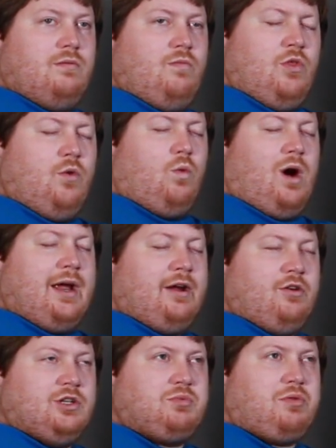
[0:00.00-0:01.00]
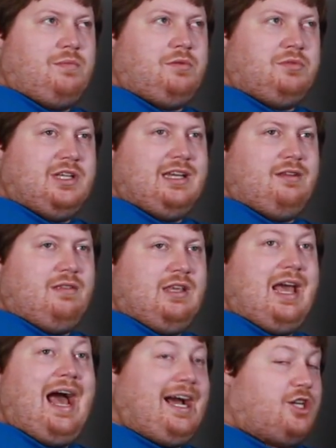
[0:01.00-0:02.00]
The Wire is probably
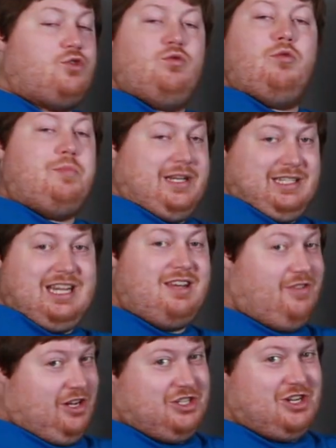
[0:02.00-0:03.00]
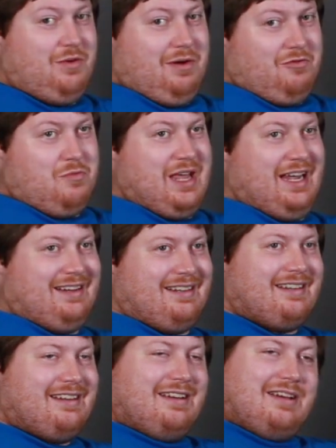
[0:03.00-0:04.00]
the actual best TV show ever made.
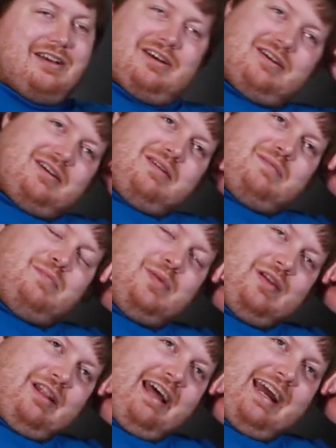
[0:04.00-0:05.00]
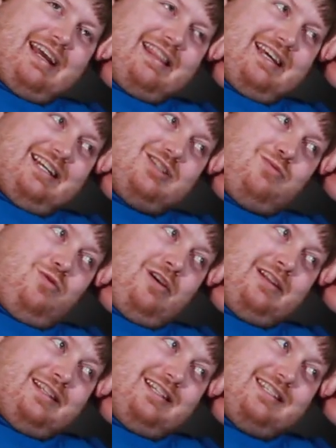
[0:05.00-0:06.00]
But, like, this
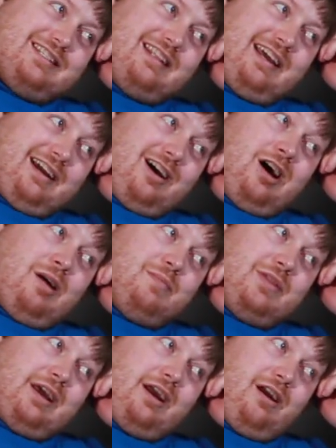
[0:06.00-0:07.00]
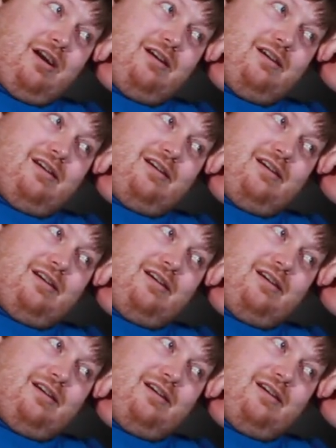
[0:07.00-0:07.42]
one, this is, like, up there.